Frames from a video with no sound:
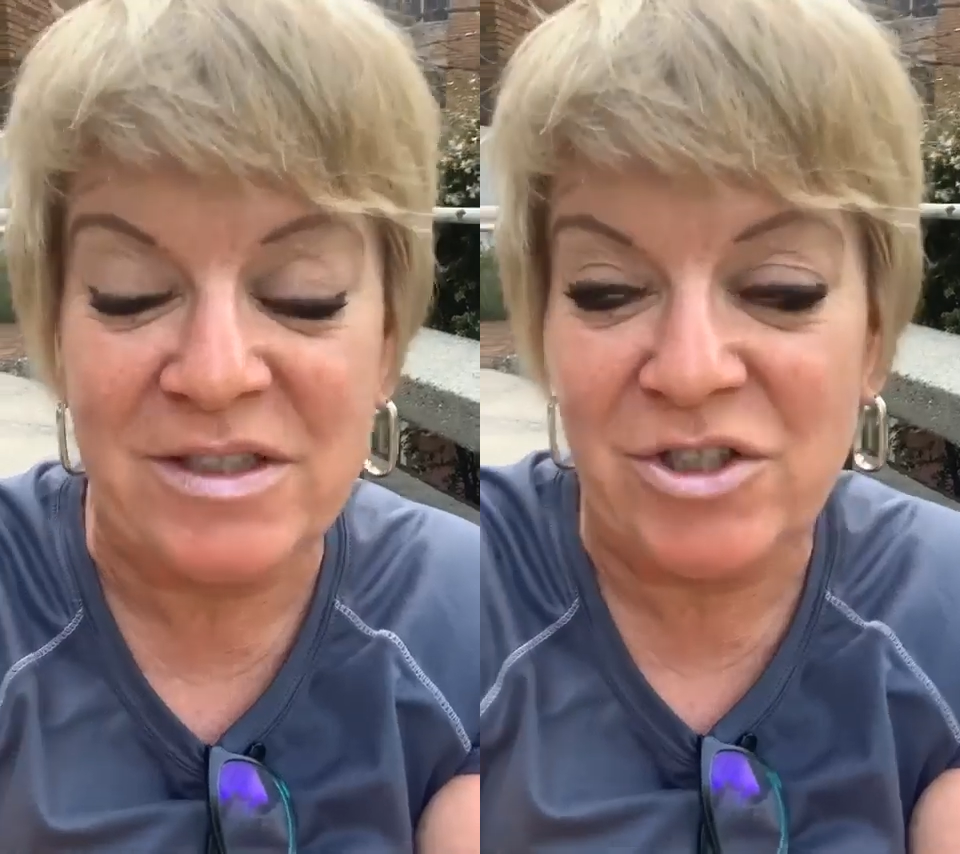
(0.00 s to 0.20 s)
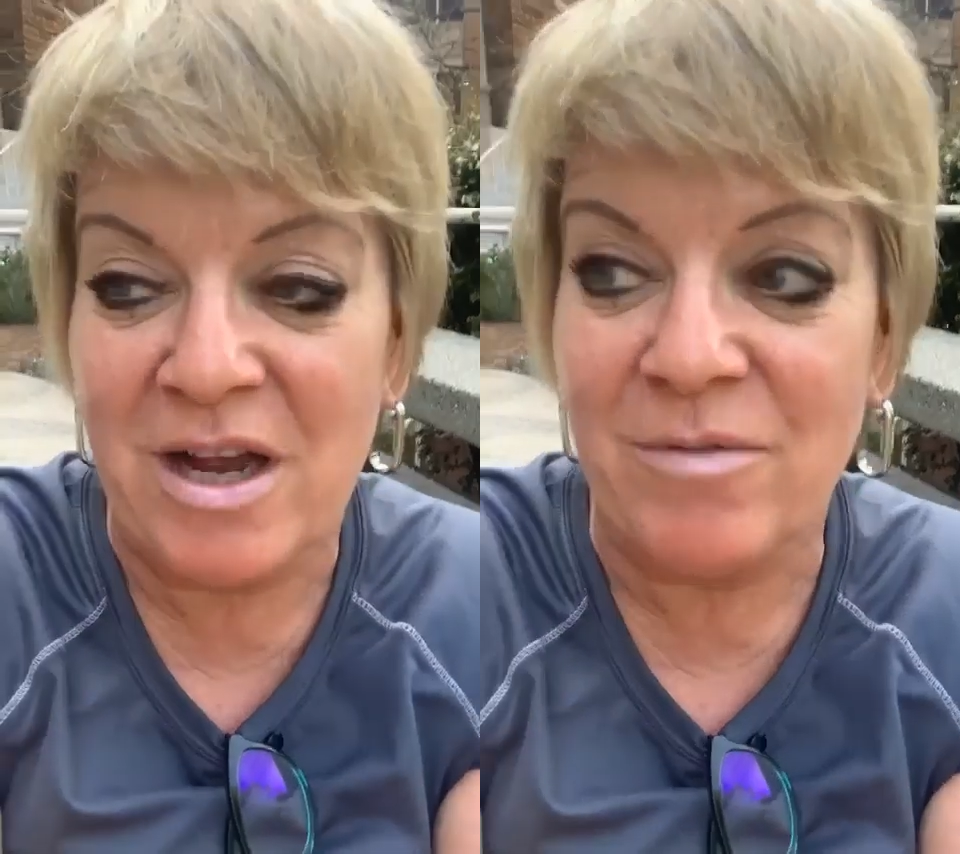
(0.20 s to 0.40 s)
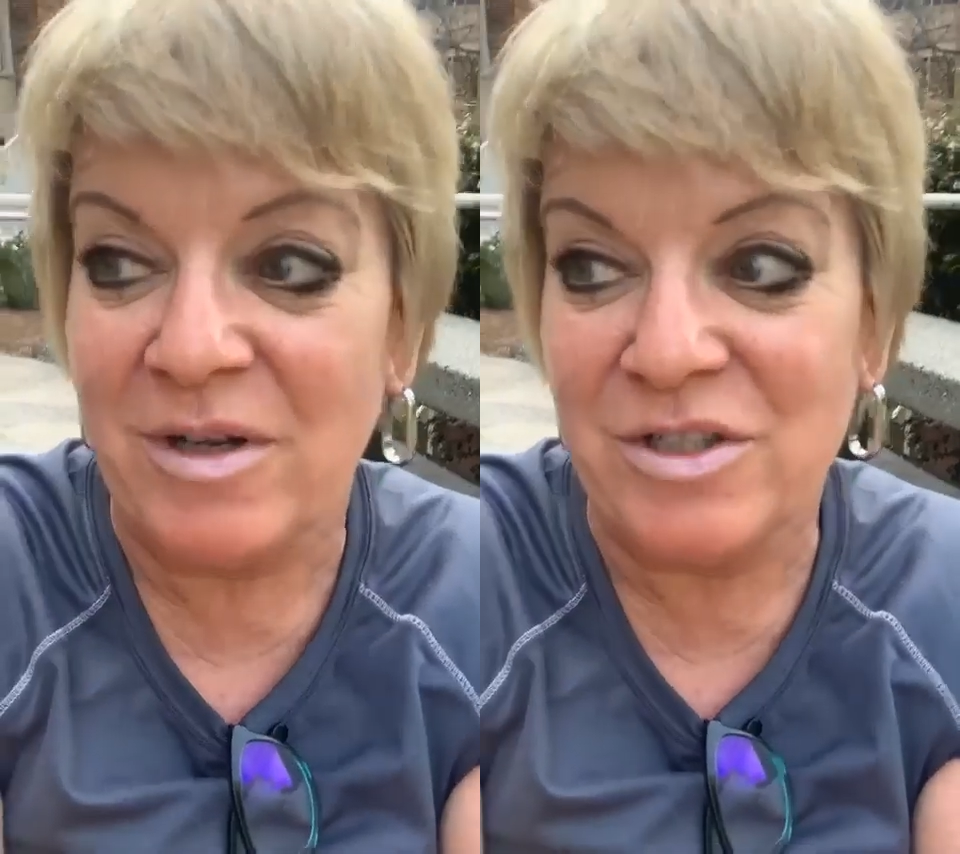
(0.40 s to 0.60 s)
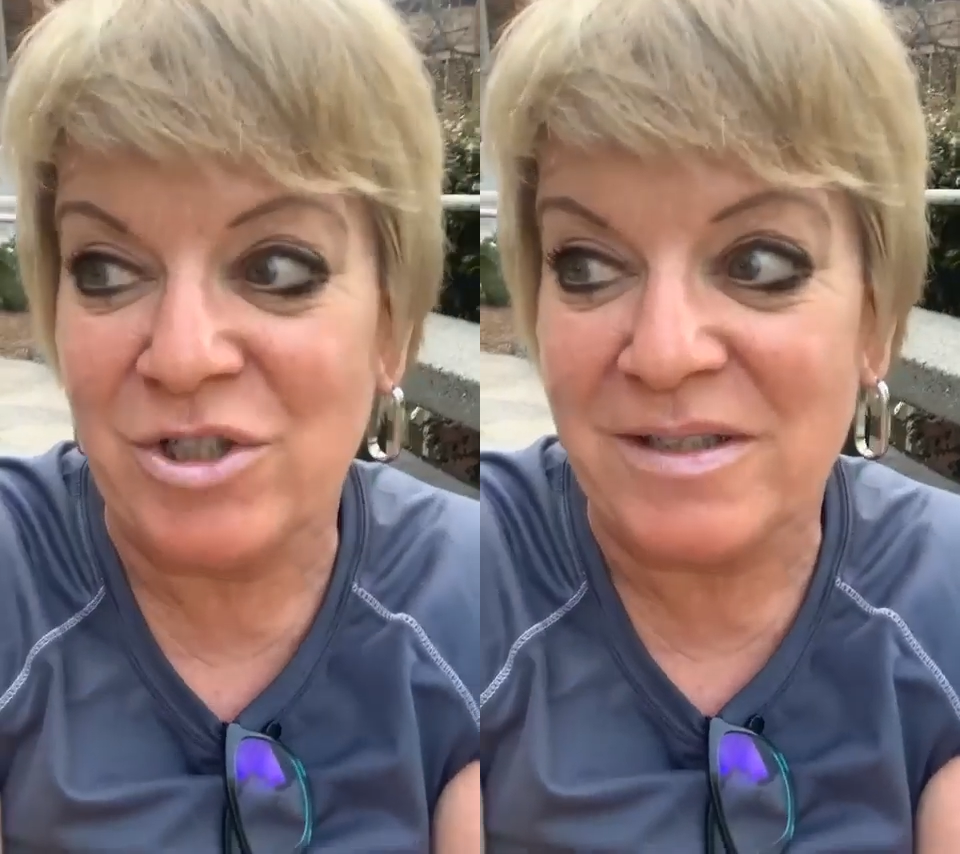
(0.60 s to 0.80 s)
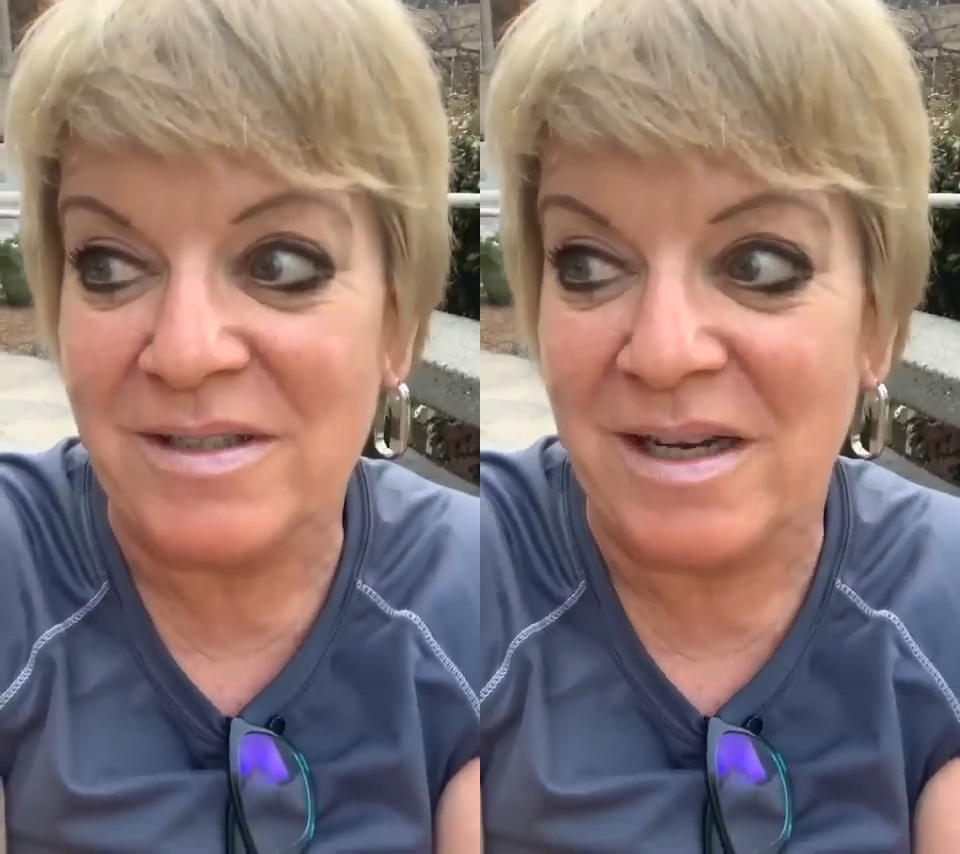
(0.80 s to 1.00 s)
It's
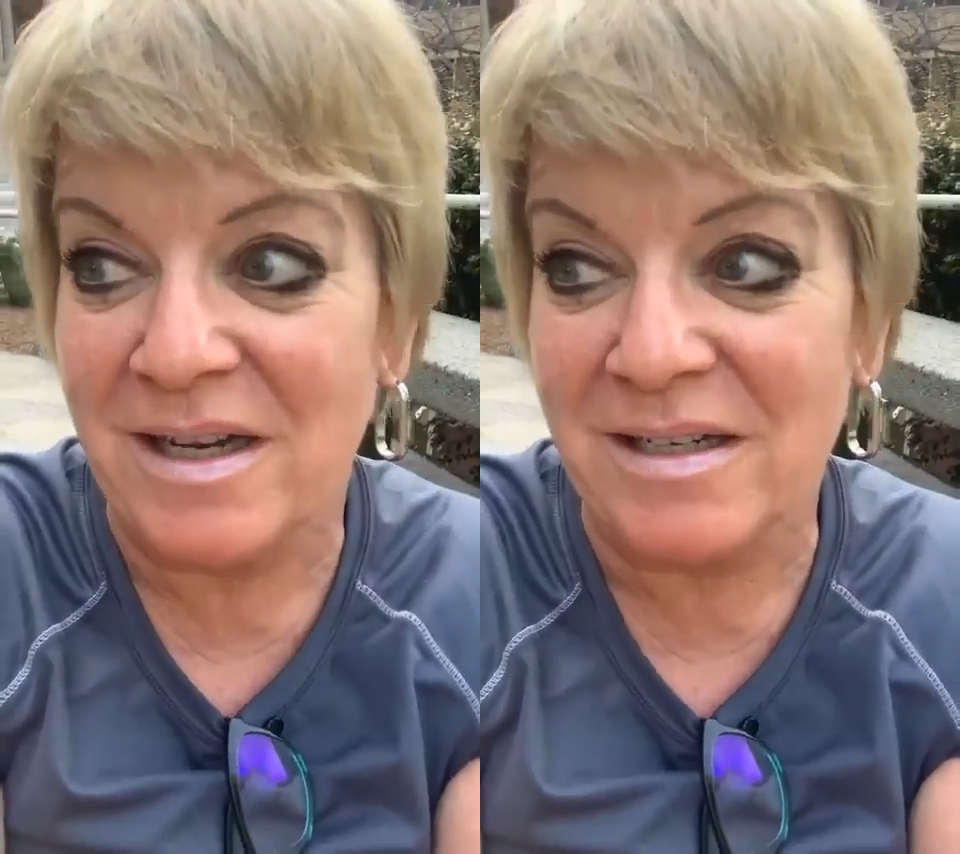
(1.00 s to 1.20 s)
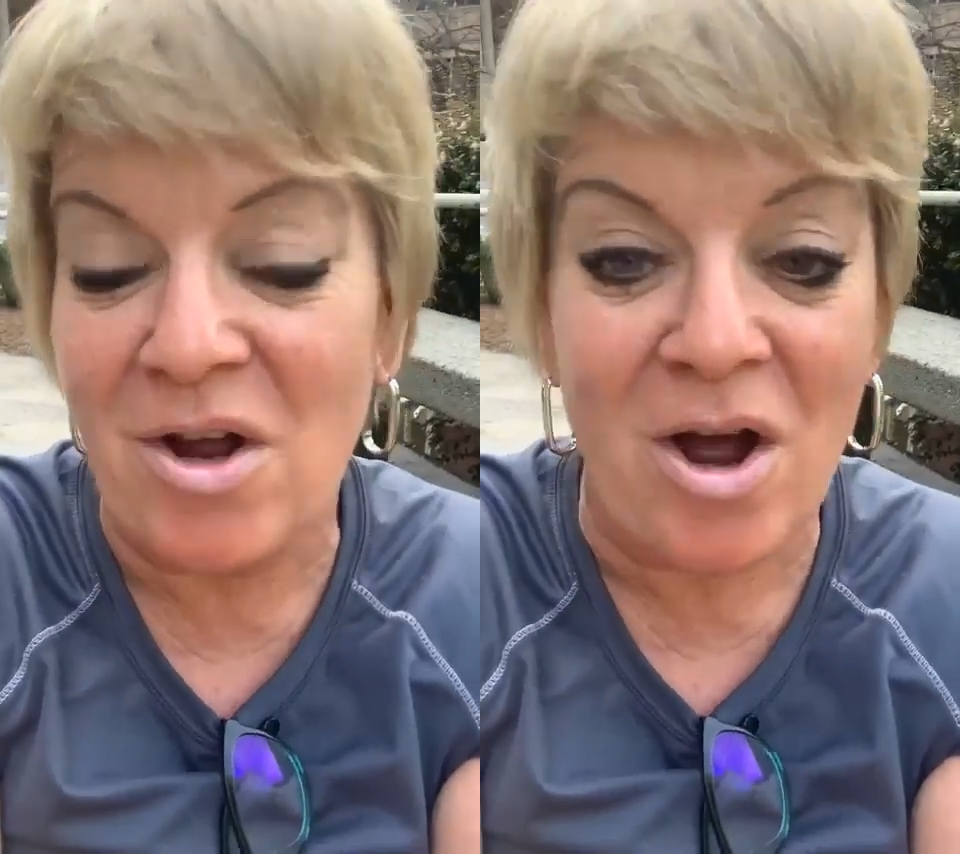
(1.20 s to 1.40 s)
just a